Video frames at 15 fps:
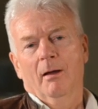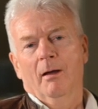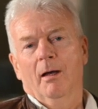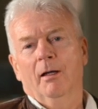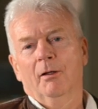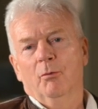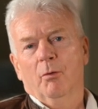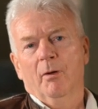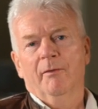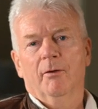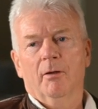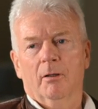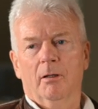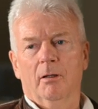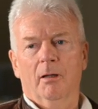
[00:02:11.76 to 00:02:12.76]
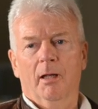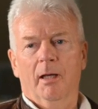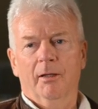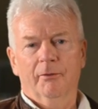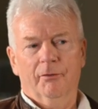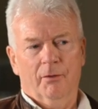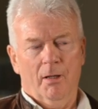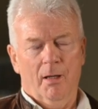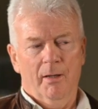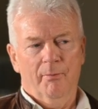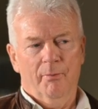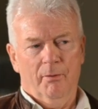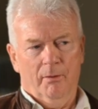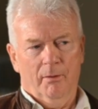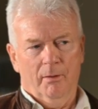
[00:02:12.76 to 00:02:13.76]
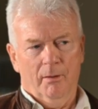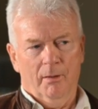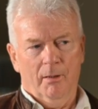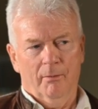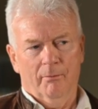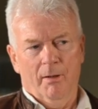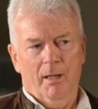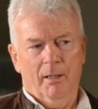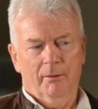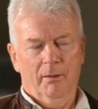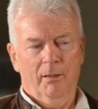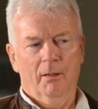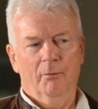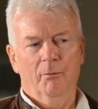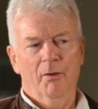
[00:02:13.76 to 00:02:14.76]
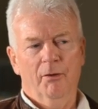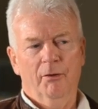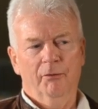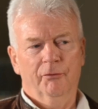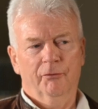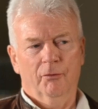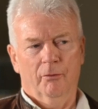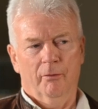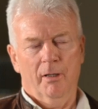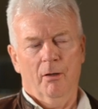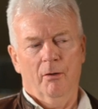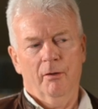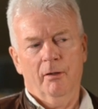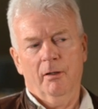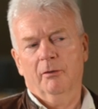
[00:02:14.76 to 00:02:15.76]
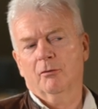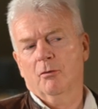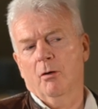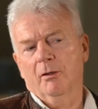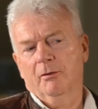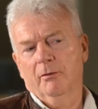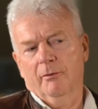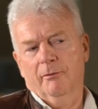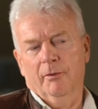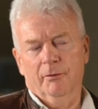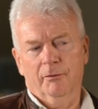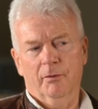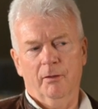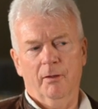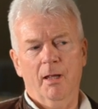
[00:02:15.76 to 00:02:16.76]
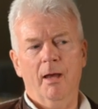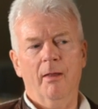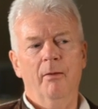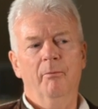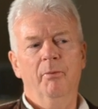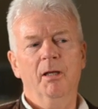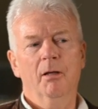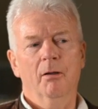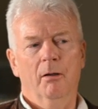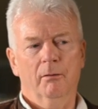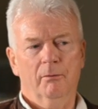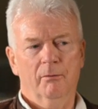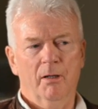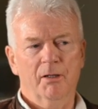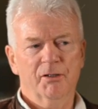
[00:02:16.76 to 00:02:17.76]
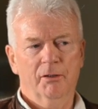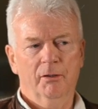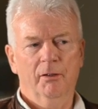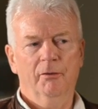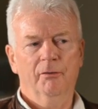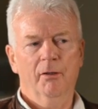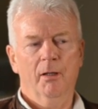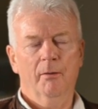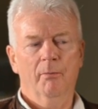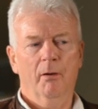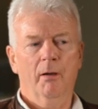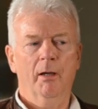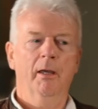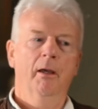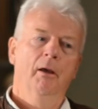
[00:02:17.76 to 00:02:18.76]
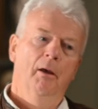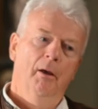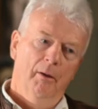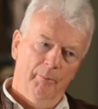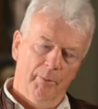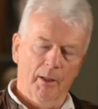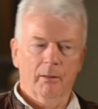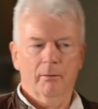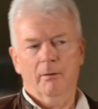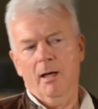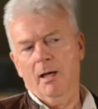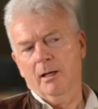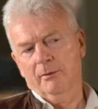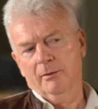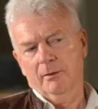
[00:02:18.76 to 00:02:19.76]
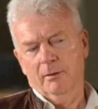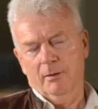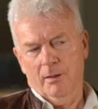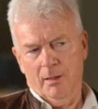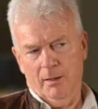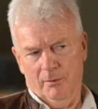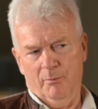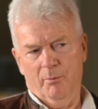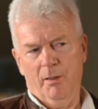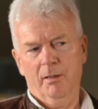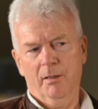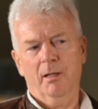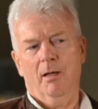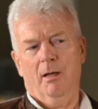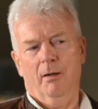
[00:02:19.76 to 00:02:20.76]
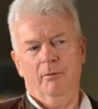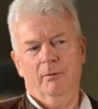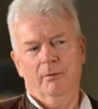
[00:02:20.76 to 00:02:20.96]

And we've got a landscape around here with this story on it. It's quite different to the other big gold rush cities nearby, Ballarat and Bendigo.